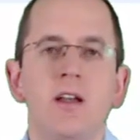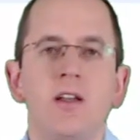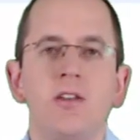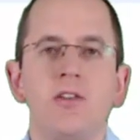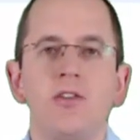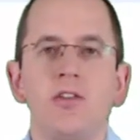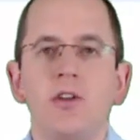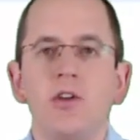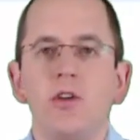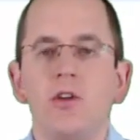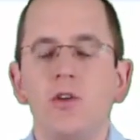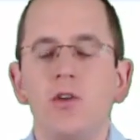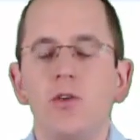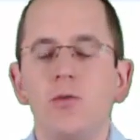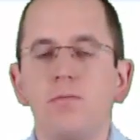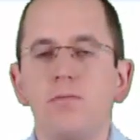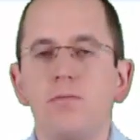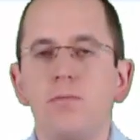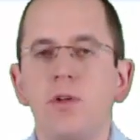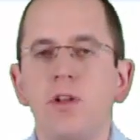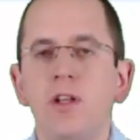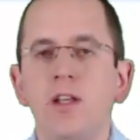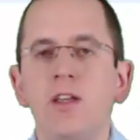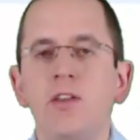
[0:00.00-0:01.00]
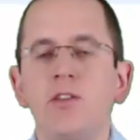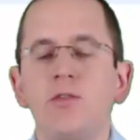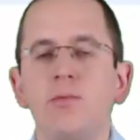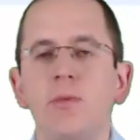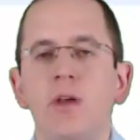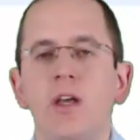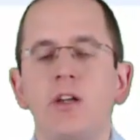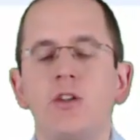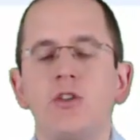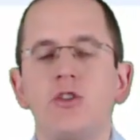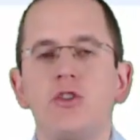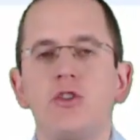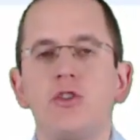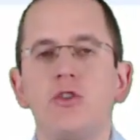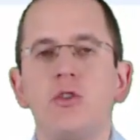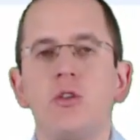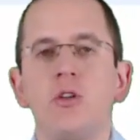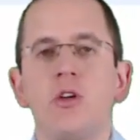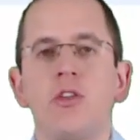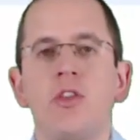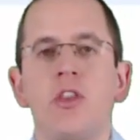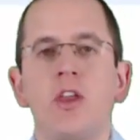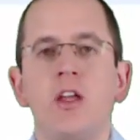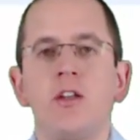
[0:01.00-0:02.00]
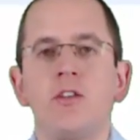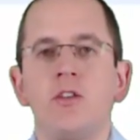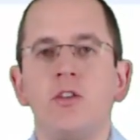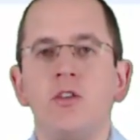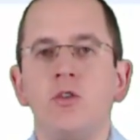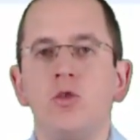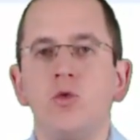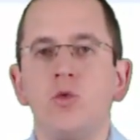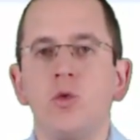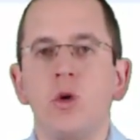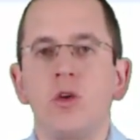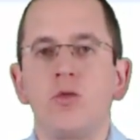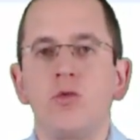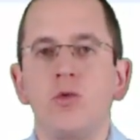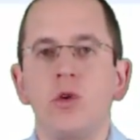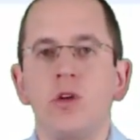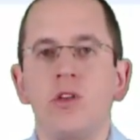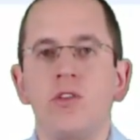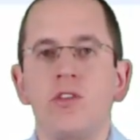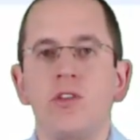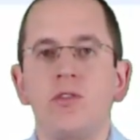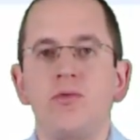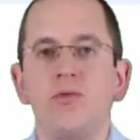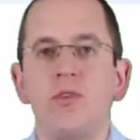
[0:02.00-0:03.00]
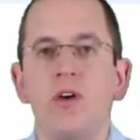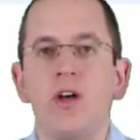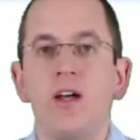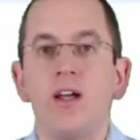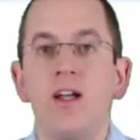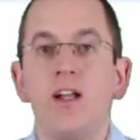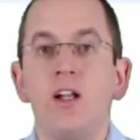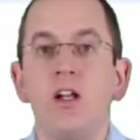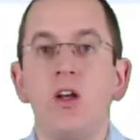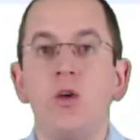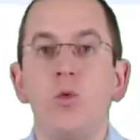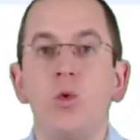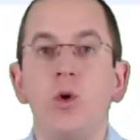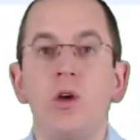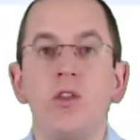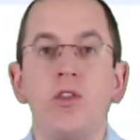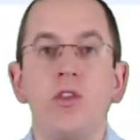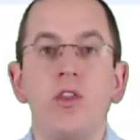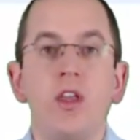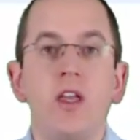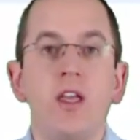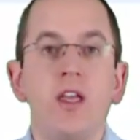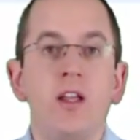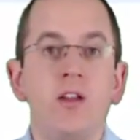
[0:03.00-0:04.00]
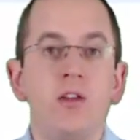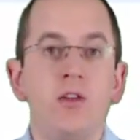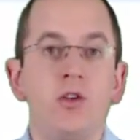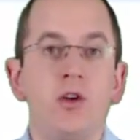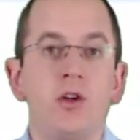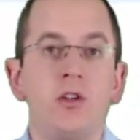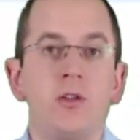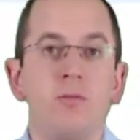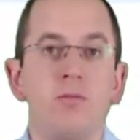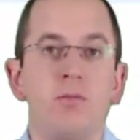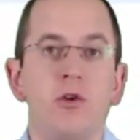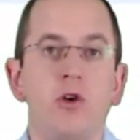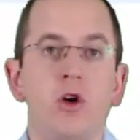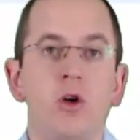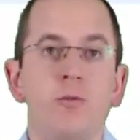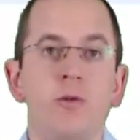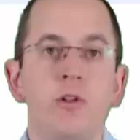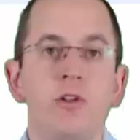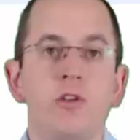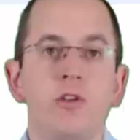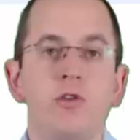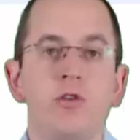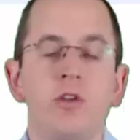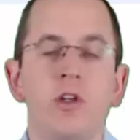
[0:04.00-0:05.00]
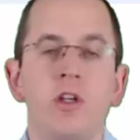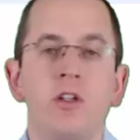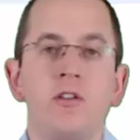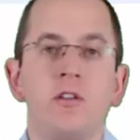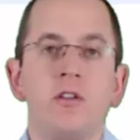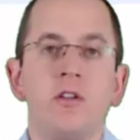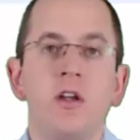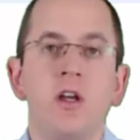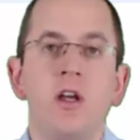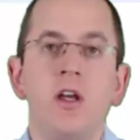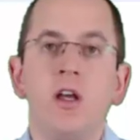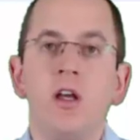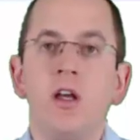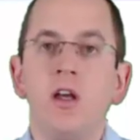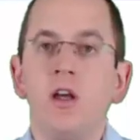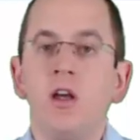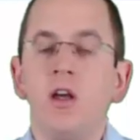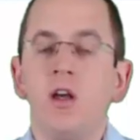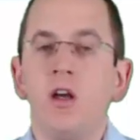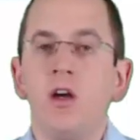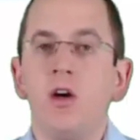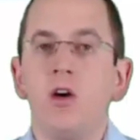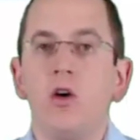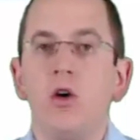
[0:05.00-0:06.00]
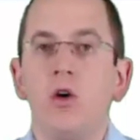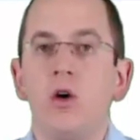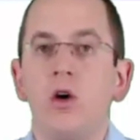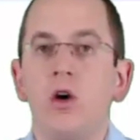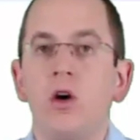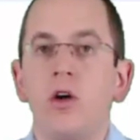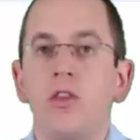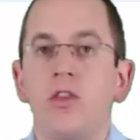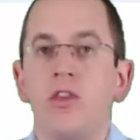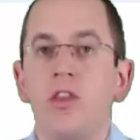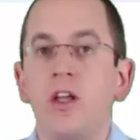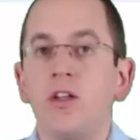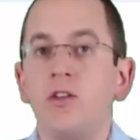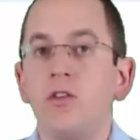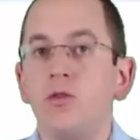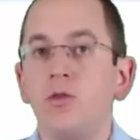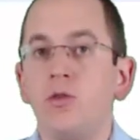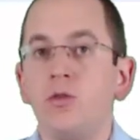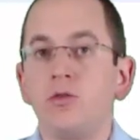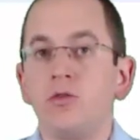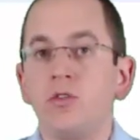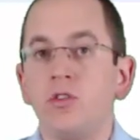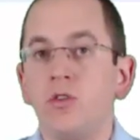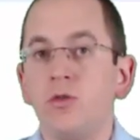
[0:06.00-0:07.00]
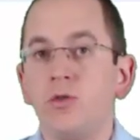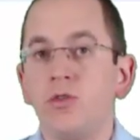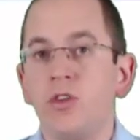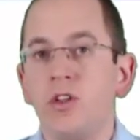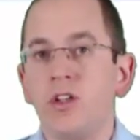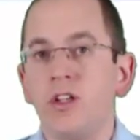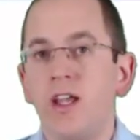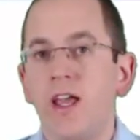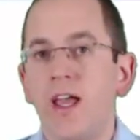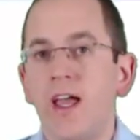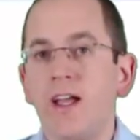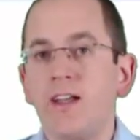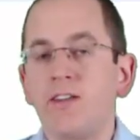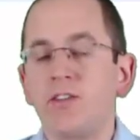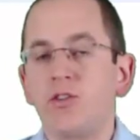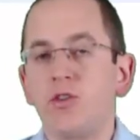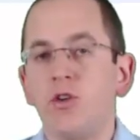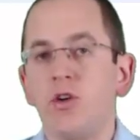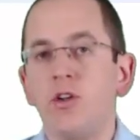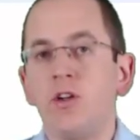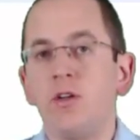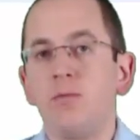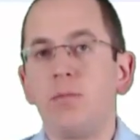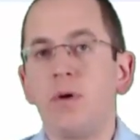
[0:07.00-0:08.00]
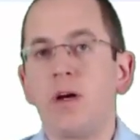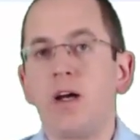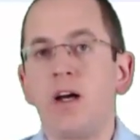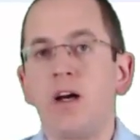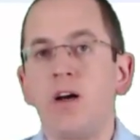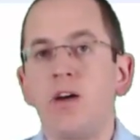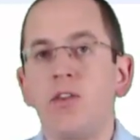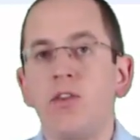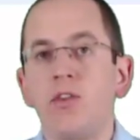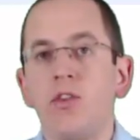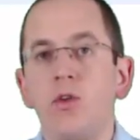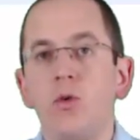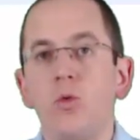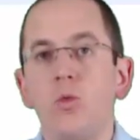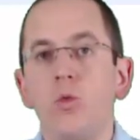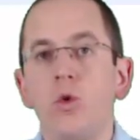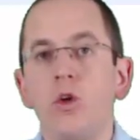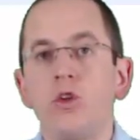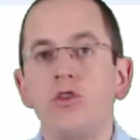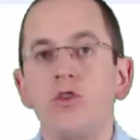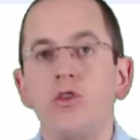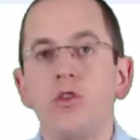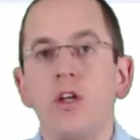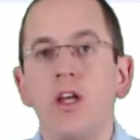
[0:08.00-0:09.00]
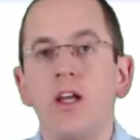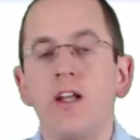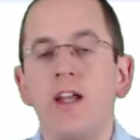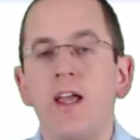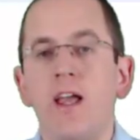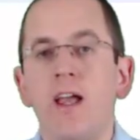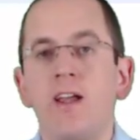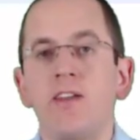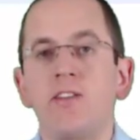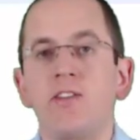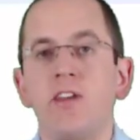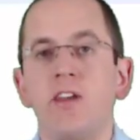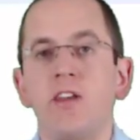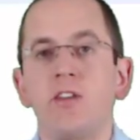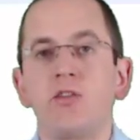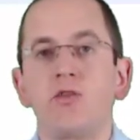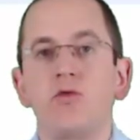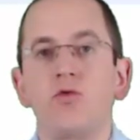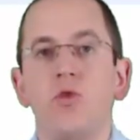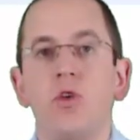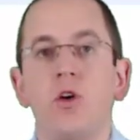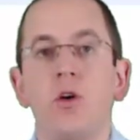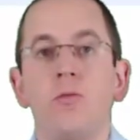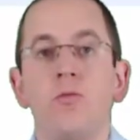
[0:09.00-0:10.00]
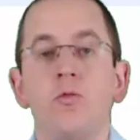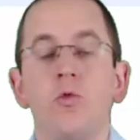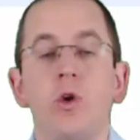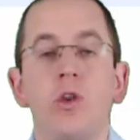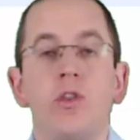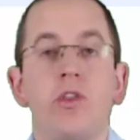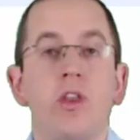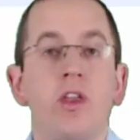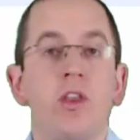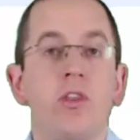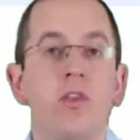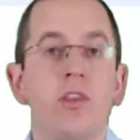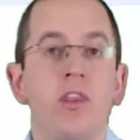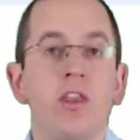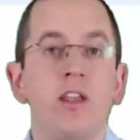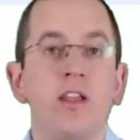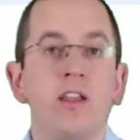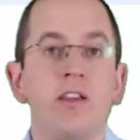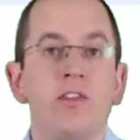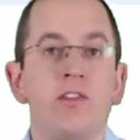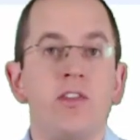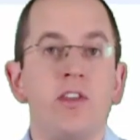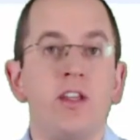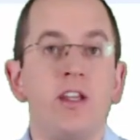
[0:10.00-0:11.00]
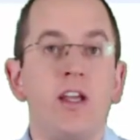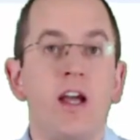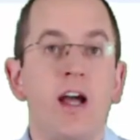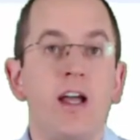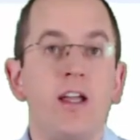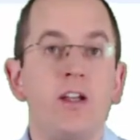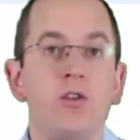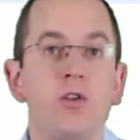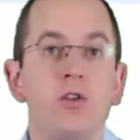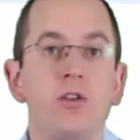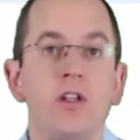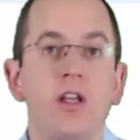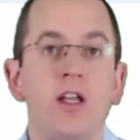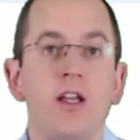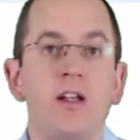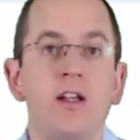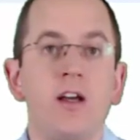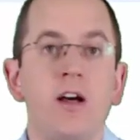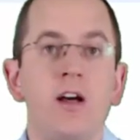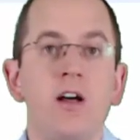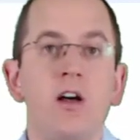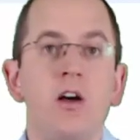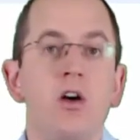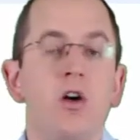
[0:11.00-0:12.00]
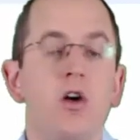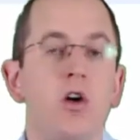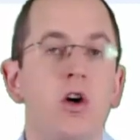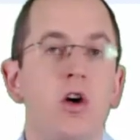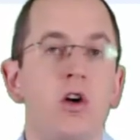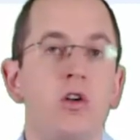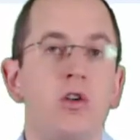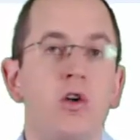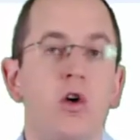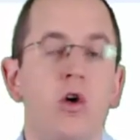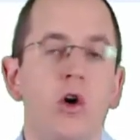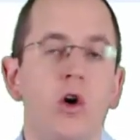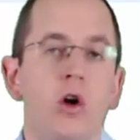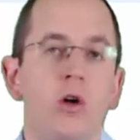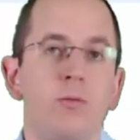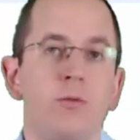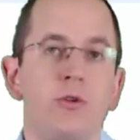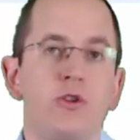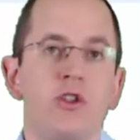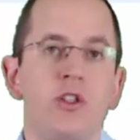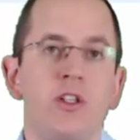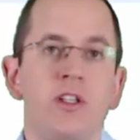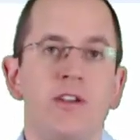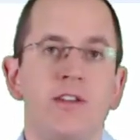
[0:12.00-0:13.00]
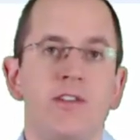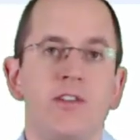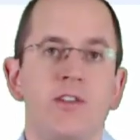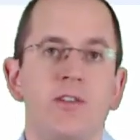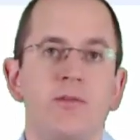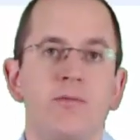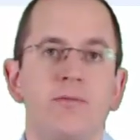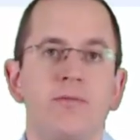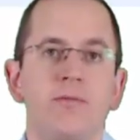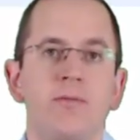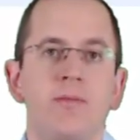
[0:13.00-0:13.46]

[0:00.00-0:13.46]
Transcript: So please make sure that you reference the file within your deployment unit or that you use an external path which you can access from within the CDI container on all machines.